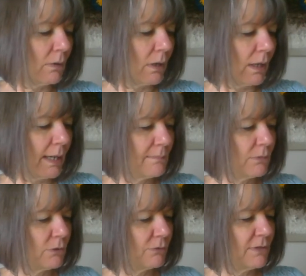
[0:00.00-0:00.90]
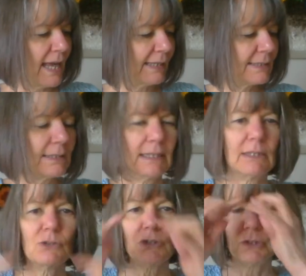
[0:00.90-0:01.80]
I move next
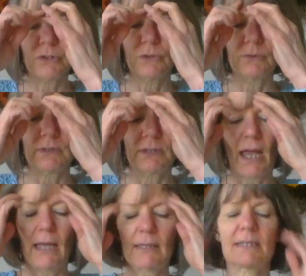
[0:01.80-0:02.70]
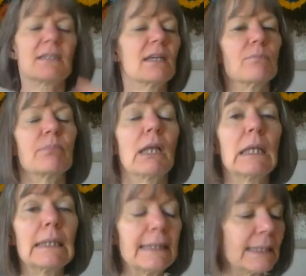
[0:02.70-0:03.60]
into tucks and
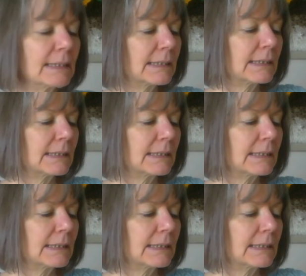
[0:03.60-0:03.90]
pleats.